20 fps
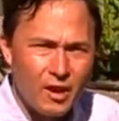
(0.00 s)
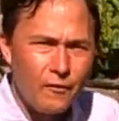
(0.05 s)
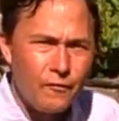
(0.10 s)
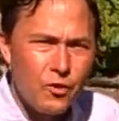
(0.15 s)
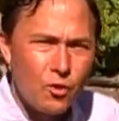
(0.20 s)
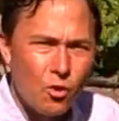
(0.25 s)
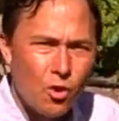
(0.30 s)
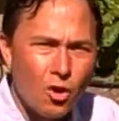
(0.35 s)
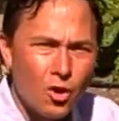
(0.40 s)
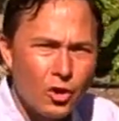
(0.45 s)
Now
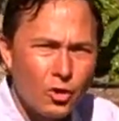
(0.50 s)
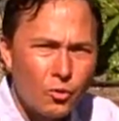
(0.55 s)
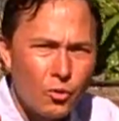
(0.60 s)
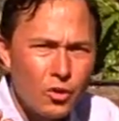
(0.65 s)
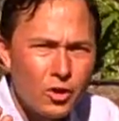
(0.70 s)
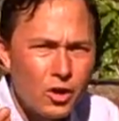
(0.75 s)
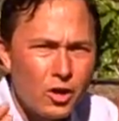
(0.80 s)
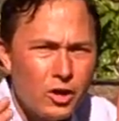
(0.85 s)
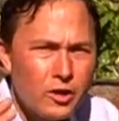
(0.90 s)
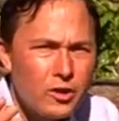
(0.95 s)
if you are
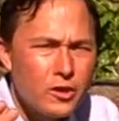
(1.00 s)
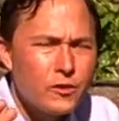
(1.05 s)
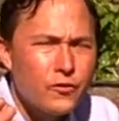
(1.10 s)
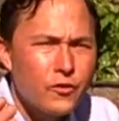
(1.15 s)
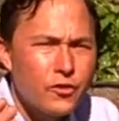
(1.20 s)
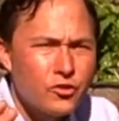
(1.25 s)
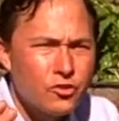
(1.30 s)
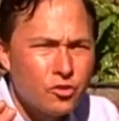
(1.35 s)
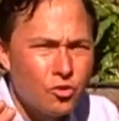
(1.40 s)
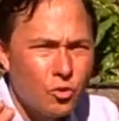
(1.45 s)
growing onions
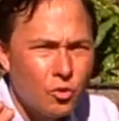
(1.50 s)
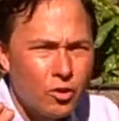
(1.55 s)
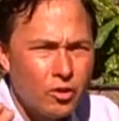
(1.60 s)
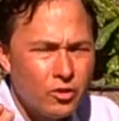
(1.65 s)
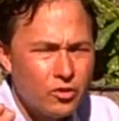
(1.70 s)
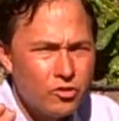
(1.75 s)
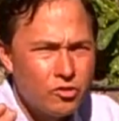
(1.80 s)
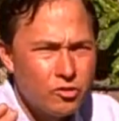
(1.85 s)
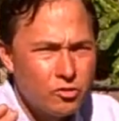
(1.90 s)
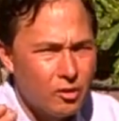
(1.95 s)
for
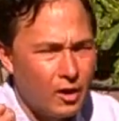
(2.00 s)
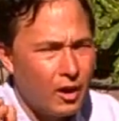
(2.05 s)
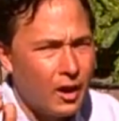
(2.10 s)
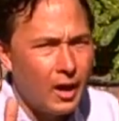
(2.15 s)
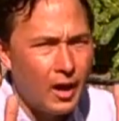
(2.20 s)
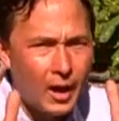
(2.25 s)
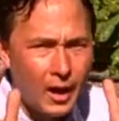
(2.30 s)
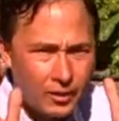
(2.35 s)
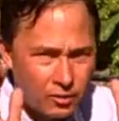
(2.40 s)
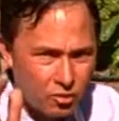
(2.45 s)
storage,
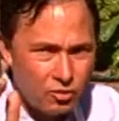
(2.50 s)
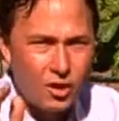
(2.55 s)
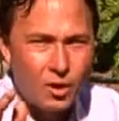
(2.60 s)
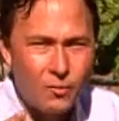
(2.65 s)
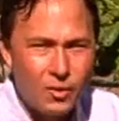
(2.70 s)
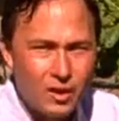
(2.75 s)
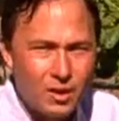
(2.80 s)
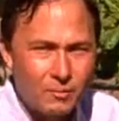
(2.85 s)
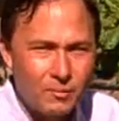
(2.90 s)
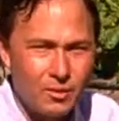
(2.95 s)
I do
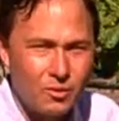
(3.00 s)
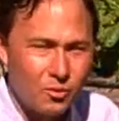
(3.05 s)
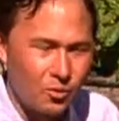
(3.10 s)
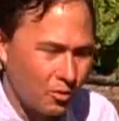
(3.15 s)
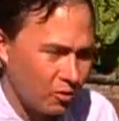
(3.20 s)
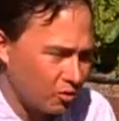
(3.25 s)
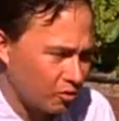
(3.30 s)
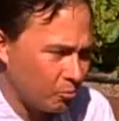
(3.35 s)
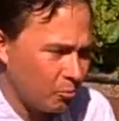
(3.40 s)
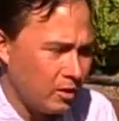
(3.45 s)
not recommend
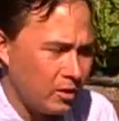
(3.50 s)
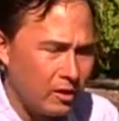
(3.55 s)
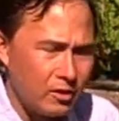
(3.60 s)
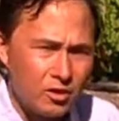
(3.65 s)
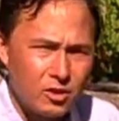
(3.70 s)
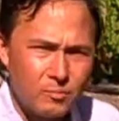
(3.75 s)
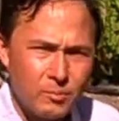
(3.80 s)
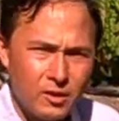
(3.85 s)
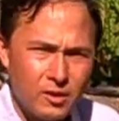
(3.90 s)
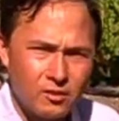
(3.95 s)
growing the sweet
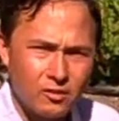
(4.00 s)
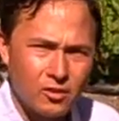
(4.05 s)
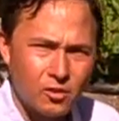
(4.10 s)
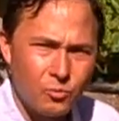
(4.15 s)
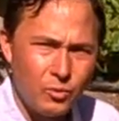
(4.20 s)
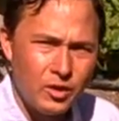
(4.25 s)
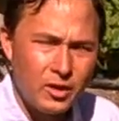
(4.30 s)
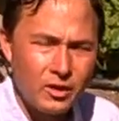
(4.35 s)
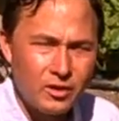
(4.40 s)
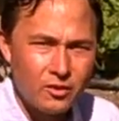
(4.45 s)
onions, because the
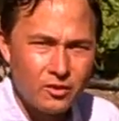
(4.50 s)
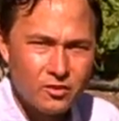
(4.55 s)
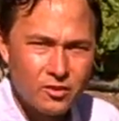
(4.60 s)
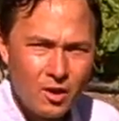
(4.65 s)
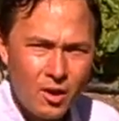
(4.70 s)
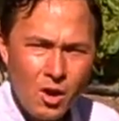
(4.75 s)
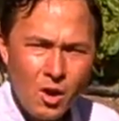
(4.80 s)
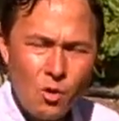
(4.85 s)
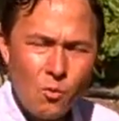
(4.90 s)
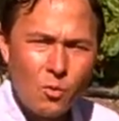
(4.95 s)
sweet
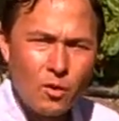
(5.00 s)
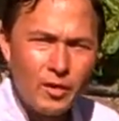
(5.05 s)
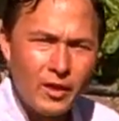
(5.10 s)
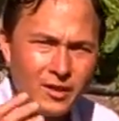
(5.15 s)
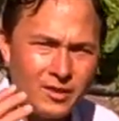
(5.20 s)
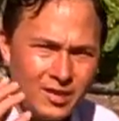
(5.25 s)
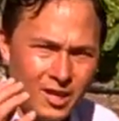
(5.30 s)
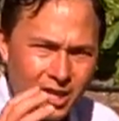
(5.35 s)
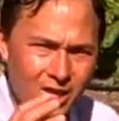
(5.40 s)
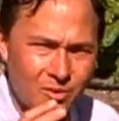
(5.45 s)
onions, while
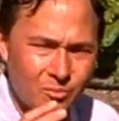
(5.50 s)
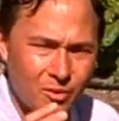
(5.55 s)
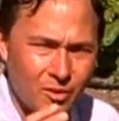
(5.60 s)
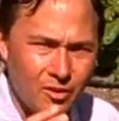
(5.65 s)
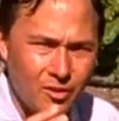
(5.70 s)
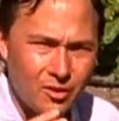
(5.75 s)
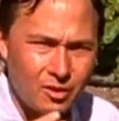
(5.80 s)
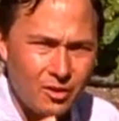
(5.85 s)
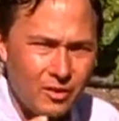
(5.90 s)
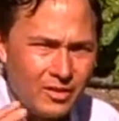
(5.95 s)
they taste
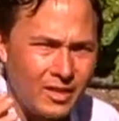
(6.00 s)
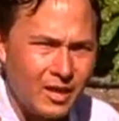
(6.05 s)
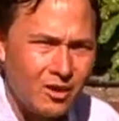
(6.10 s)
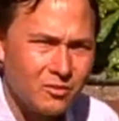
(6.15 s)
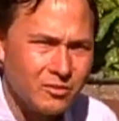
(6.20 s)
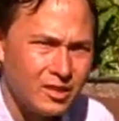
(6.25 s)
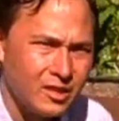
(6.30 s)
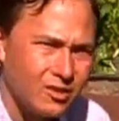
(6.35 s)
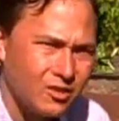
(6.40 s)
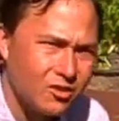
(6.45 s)
really good, they
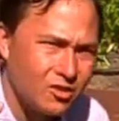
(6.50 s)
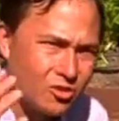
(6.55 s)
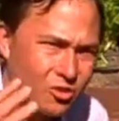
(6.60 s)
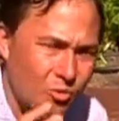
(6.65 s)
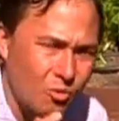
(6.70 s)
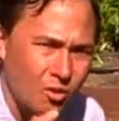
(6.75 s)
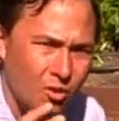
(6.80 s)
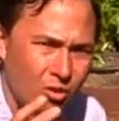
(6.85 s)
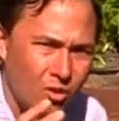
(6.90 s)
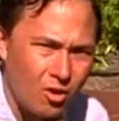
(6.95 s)
don't tend to
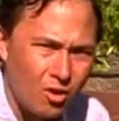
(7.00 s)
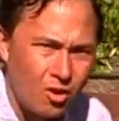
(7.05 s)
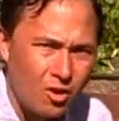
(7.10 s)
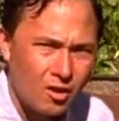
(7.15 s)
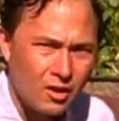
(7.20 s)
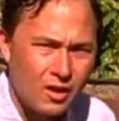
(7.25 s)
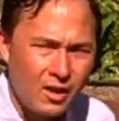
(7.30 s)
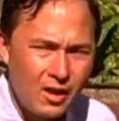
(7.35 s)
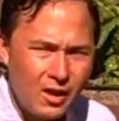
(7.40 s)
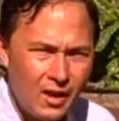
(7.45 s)
store
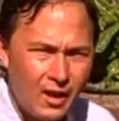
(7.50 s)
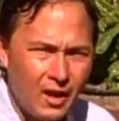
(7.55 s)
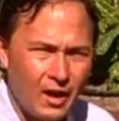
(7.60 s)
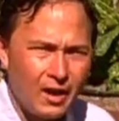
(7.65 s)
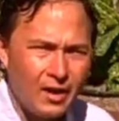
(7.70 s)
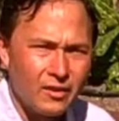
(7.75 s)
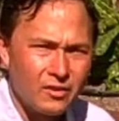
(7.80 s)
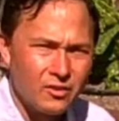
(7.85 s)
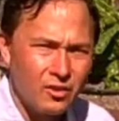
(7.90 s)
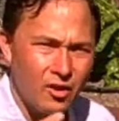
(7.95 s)
long
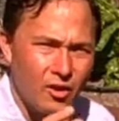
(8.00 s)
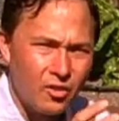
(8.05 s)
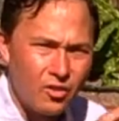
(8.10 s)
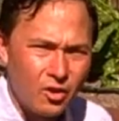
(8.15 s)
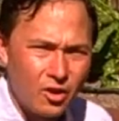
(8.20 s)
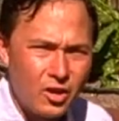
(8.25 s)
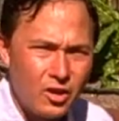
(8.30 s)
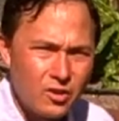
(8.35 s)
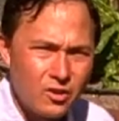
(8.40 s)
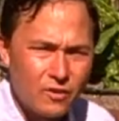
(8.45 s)
as
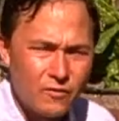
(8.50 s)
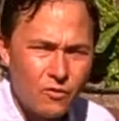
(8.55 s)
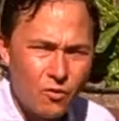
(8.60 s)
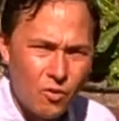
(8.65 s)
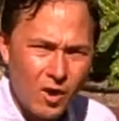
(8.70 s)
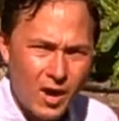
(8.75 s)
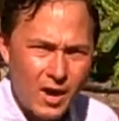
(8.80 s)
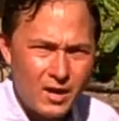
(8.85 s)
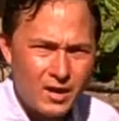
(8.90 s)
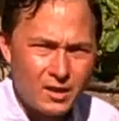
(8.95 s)
other onion
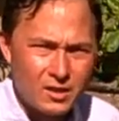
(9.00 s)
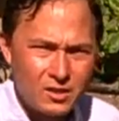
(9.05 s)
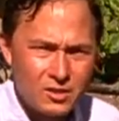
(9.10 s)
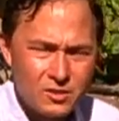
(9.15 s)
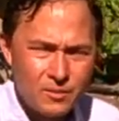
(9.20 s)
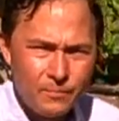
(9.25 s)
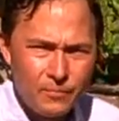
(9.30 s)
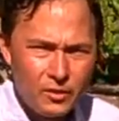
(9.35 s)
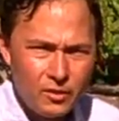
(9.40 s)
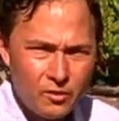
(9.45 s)

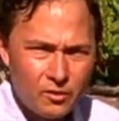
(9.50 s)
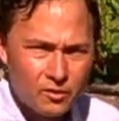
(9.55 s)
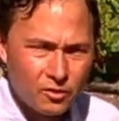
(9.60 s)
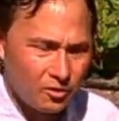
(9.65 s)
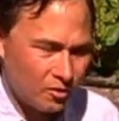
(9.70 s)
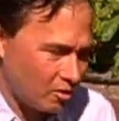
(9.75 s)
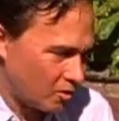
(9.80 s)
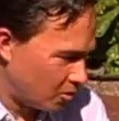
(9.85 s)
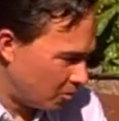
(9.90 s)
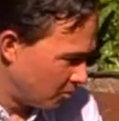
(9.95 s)
varieties.
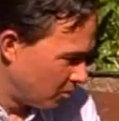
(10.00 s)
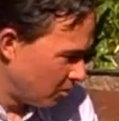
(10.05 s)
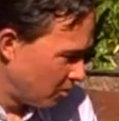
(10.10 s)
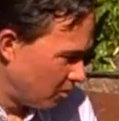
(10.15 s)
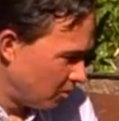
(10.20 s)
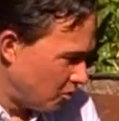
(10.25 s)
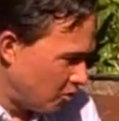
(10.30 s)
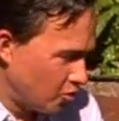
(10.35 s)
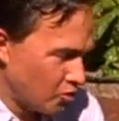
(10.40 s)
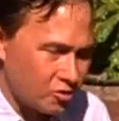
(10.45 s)
So, you know,
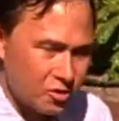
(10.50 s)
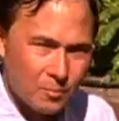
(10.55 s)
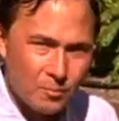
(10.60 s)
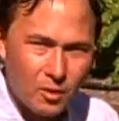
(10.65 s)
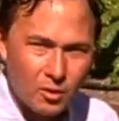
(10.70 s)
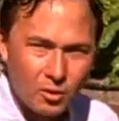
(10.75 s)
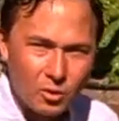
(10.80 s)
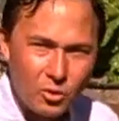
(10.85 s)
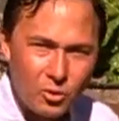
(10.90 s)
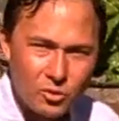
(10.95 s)
use
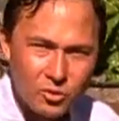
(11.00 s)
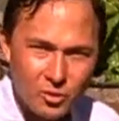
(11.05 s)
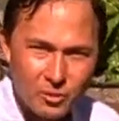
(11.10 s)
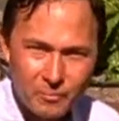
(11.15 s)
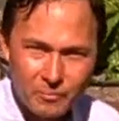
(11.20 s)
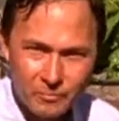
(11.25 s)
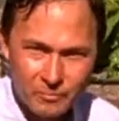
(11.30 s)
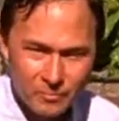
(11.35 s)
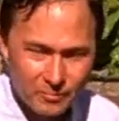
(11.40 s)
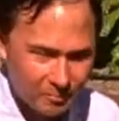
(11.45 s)
them or lose
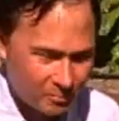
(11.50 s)
them.